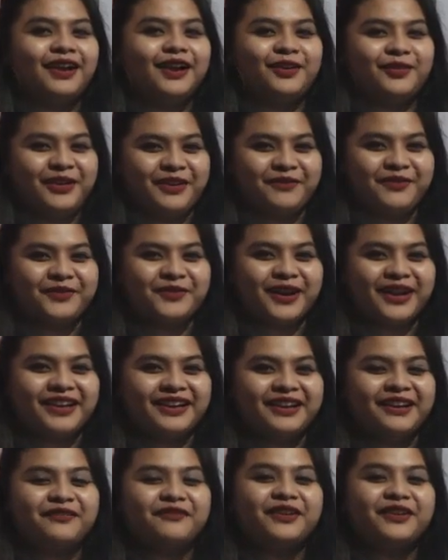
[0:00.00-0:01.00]
Hello
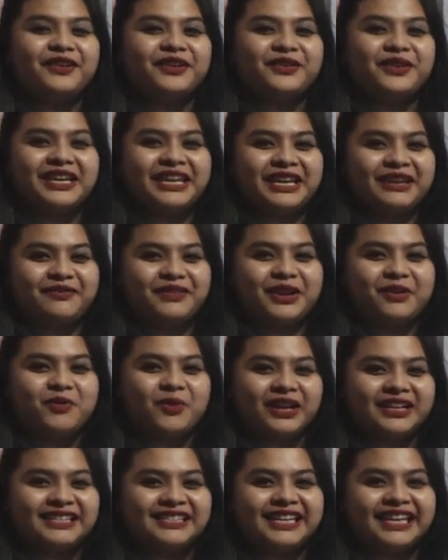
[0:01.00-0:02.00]
everyone, a very good evening
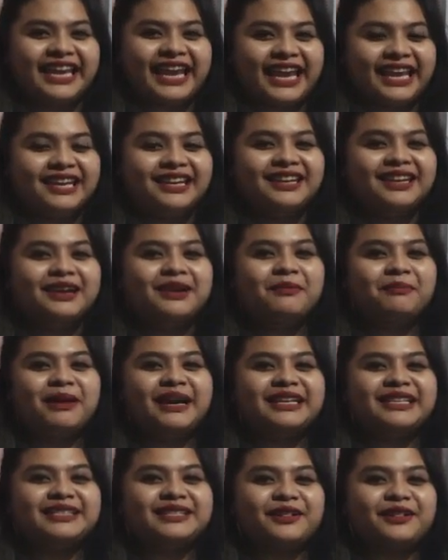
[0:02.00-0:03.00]
once again.
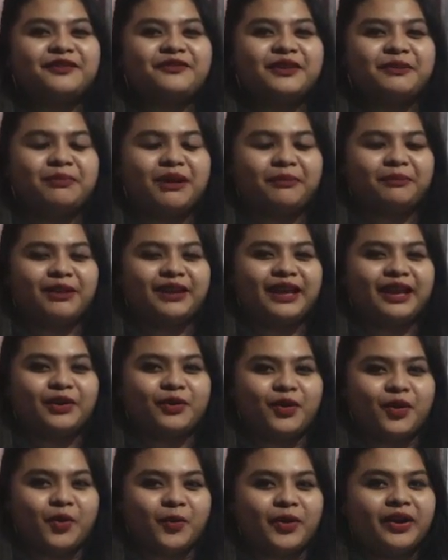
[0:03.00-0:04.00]
Myself Ibanplielad
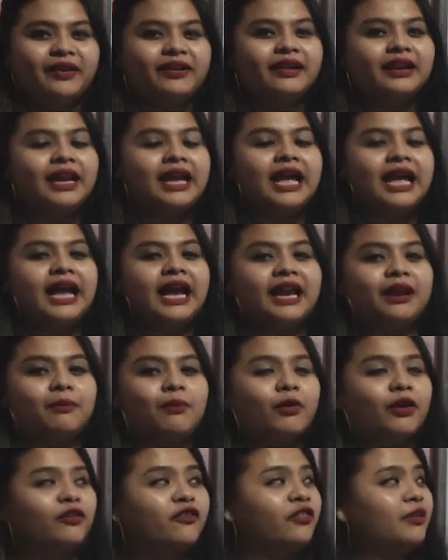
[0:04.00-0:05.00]
Khongwir, and I'm
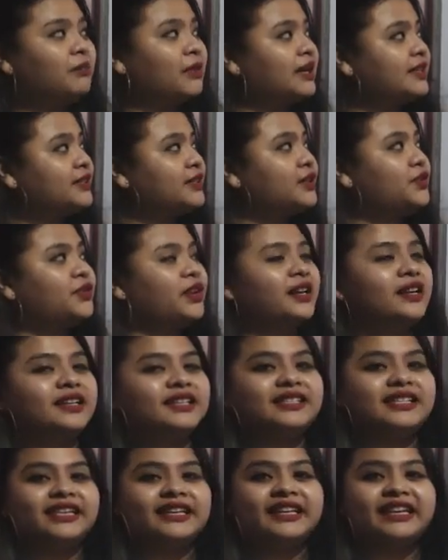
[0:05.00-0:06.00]
one of the master
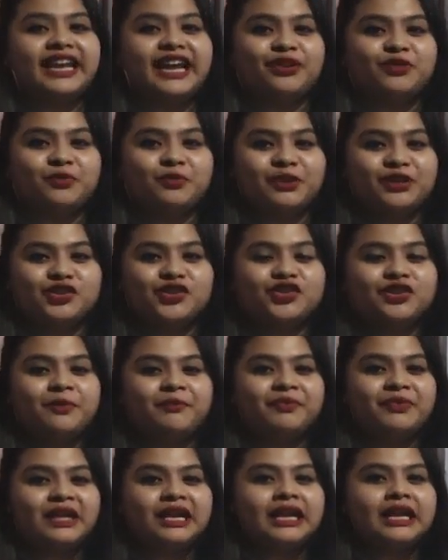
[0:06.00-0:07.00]
trainers here in EduBridge.
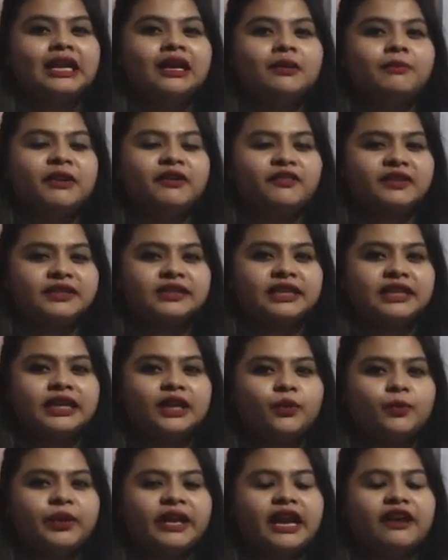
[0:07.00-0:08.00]

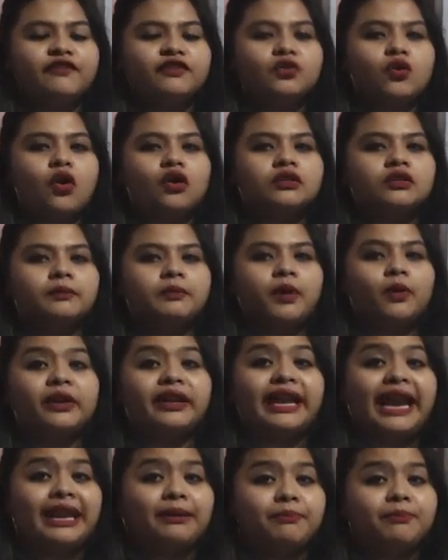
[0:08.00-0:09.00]
Previously we have talked
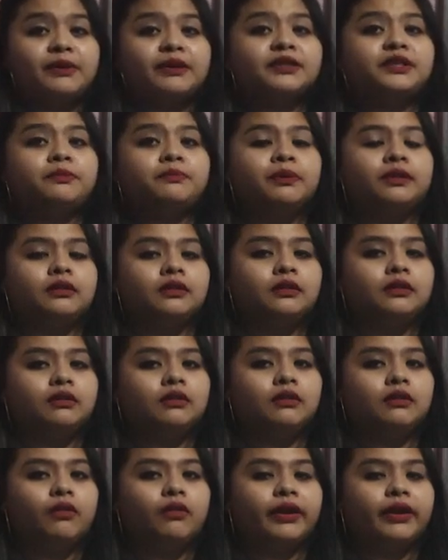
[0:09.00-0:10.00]
about guide principle.
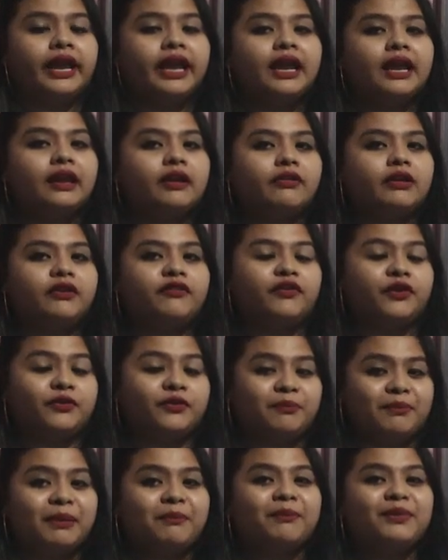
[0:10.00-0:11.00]
Okay, if you
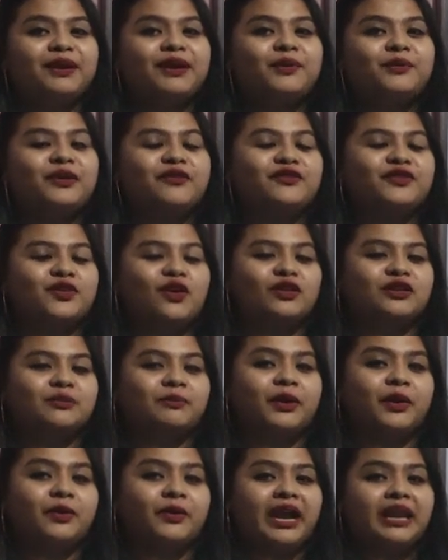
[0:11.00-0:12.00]
remember, we've talked
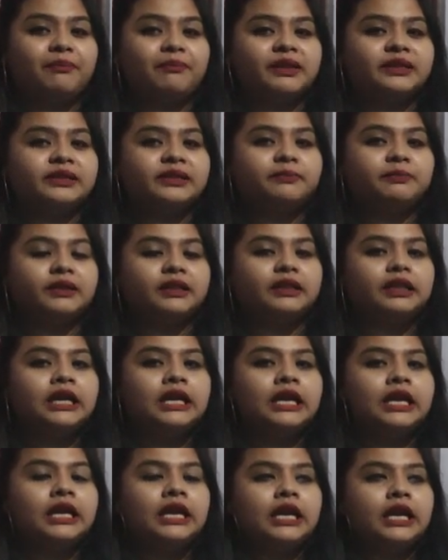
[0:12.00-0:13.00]
about guide principle.
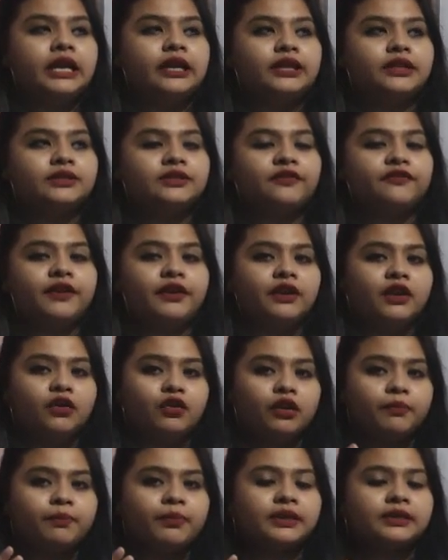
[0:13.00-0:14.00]
It is a very
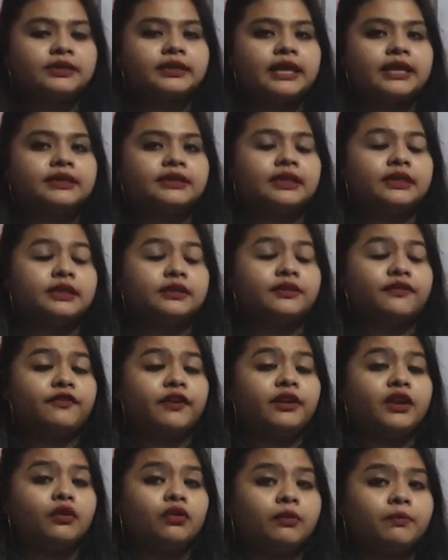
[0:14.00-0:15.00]
good process, it is a
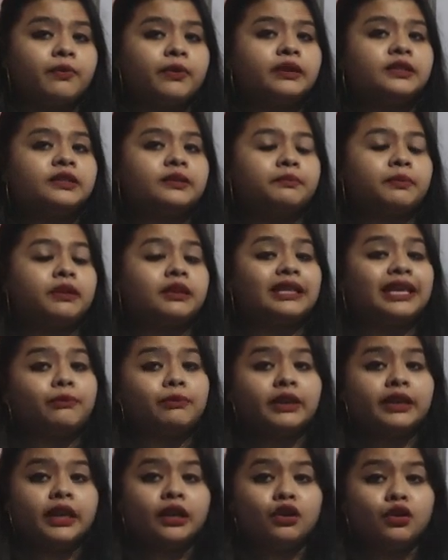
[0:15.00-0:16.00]
very good principle that
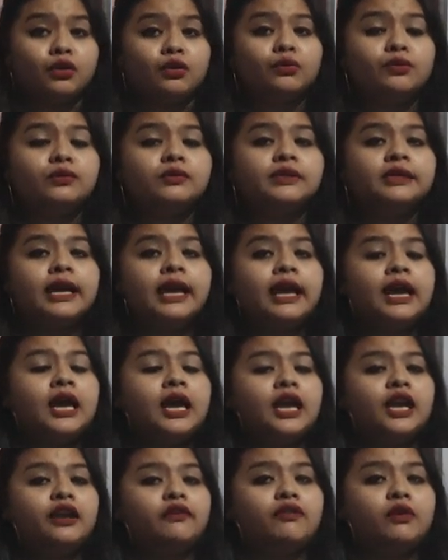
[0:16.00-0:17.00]
we can use
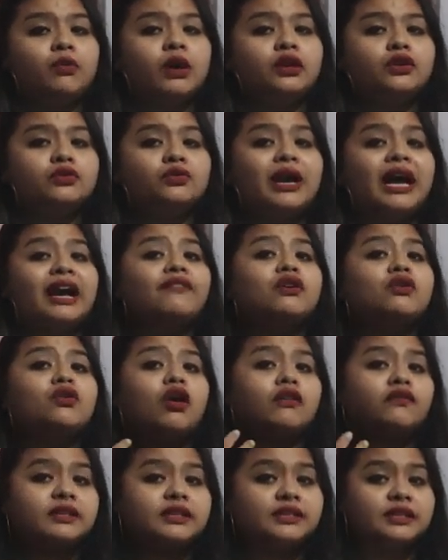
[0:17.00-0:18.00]
if you want to have a
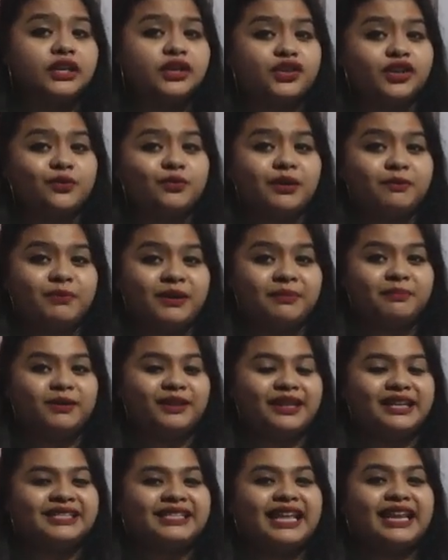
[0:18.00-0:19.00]
conversation with
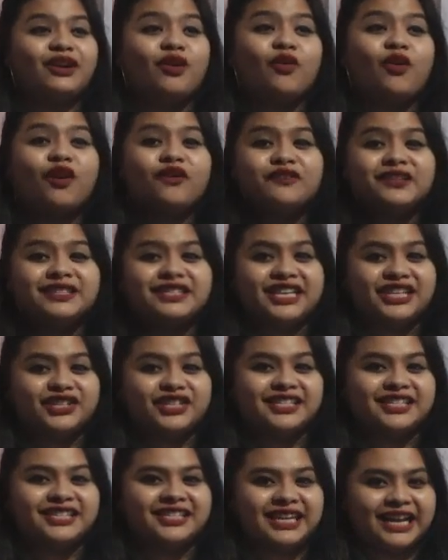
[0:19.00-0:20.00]
people. It's like a
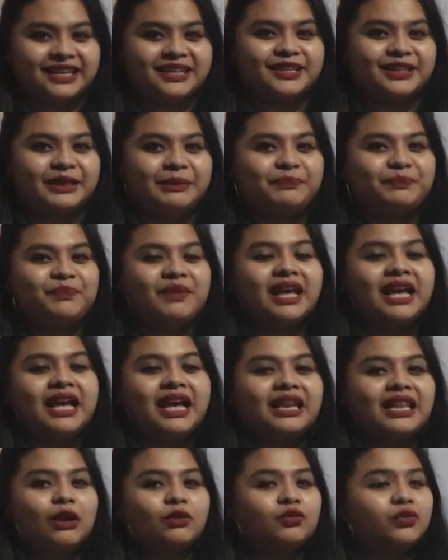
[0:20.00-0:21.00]
conversation starter.
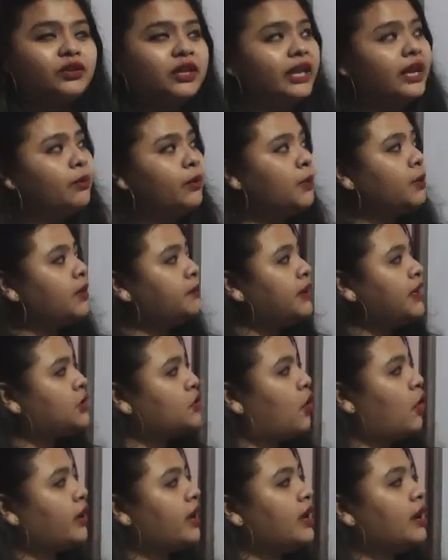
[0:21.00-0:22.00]
Now today we will be
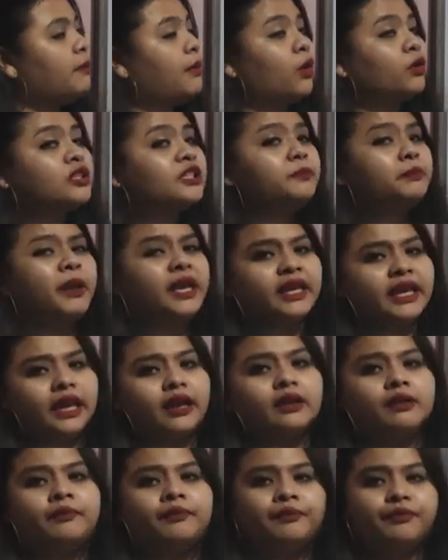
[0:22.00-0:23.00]
talking about
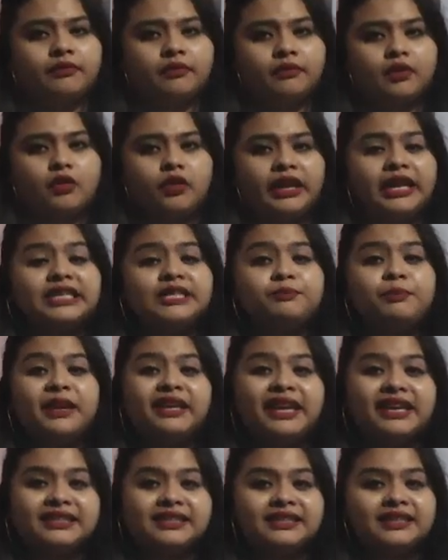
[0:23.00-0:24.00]
speaking. Okay,
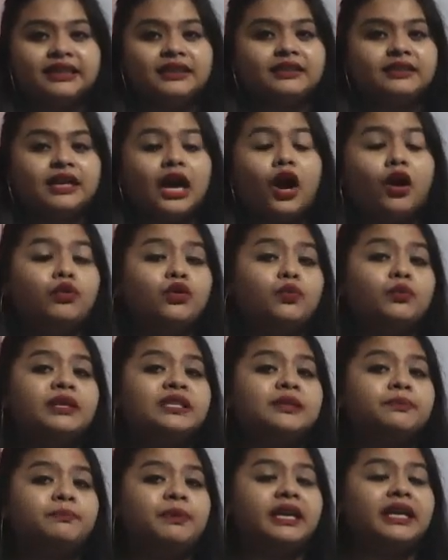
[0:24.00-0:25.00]
speaking skills. How do we
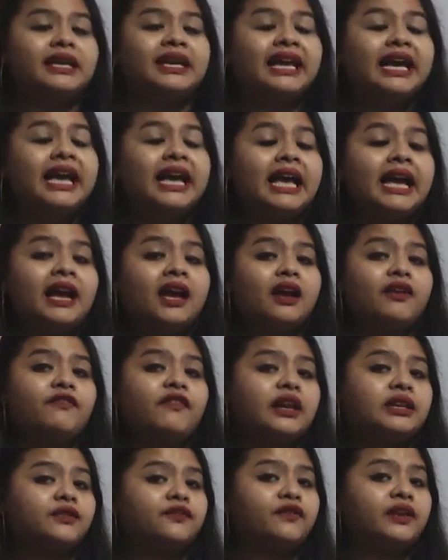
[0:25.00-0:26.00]
speak
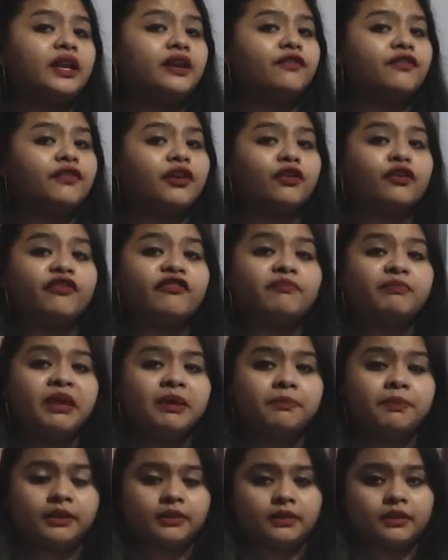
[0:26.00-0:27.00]
effectively in front of
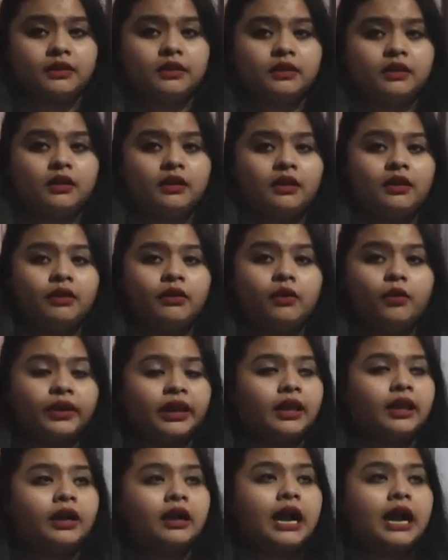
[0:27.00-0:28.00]
people?
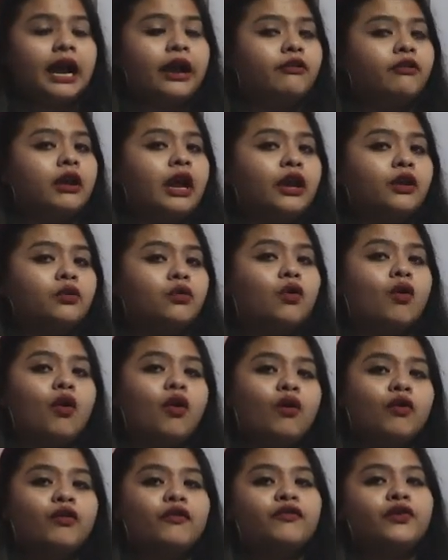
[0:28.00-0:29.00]
Okay, I know
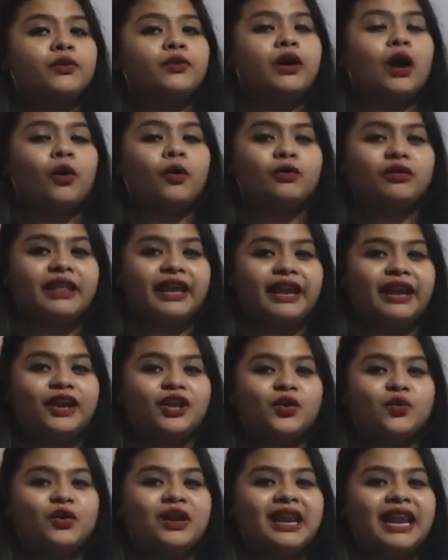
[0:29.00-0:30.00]
all of you out there,
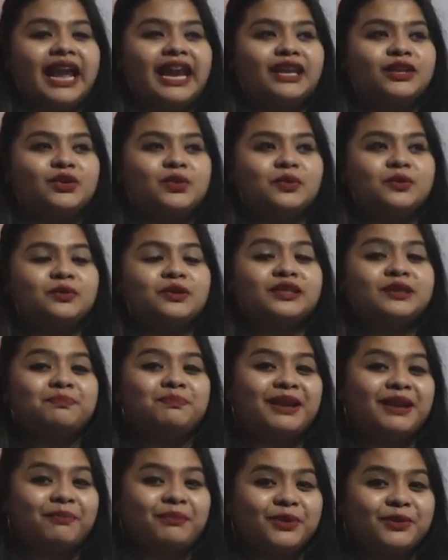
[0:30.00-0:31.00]
you would like to
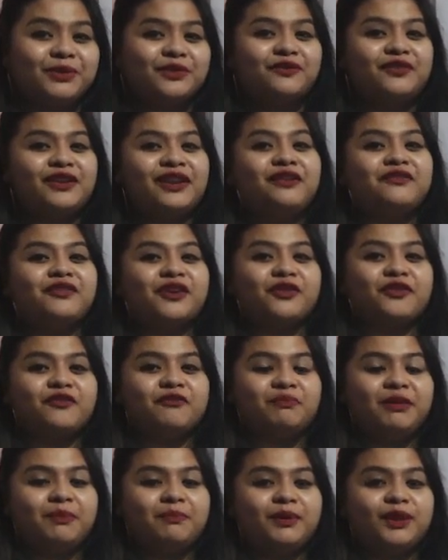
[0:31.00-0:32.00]
speak beautifully in front of
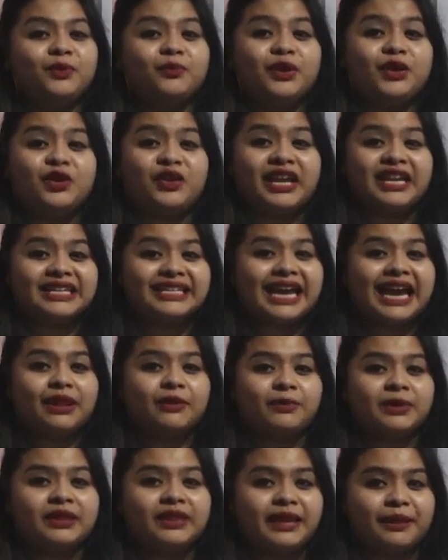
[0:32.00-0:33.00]
people when you
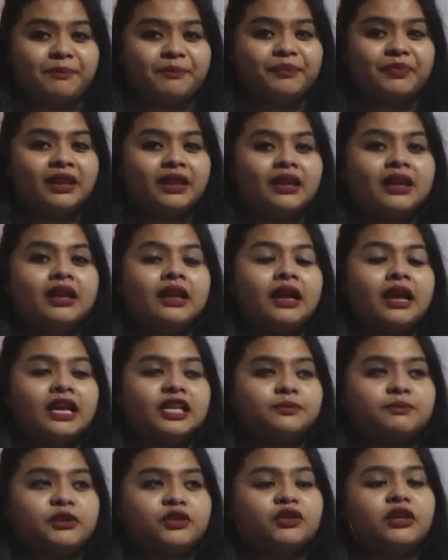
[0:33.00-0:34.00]
interact with them,
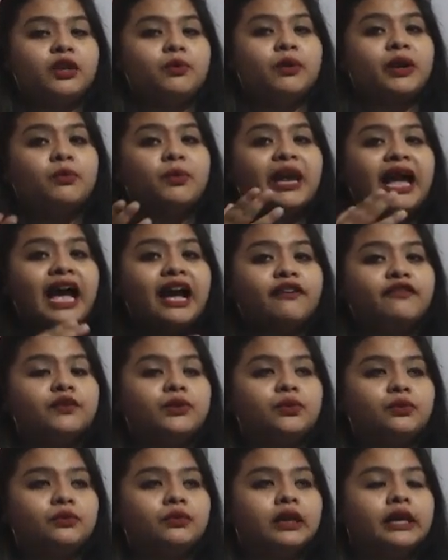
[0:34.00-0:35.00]
especially when we have
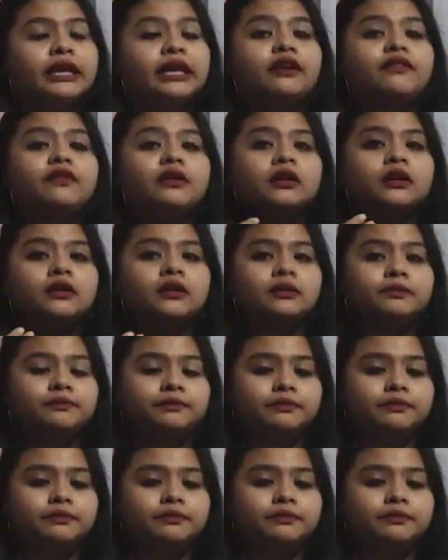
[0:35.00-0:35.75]
to give a